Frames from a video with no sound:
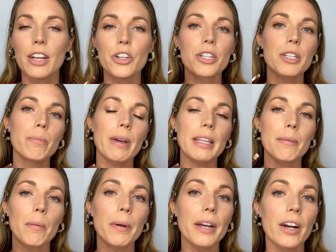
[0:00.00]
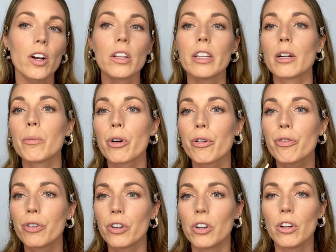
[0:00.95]
and just to make them appear a little more
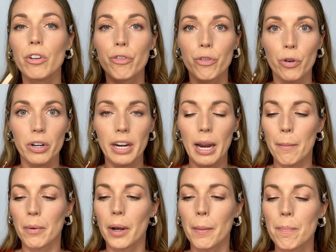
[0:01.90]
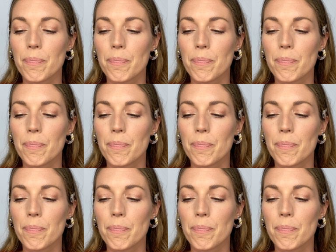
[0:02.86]
full for camera.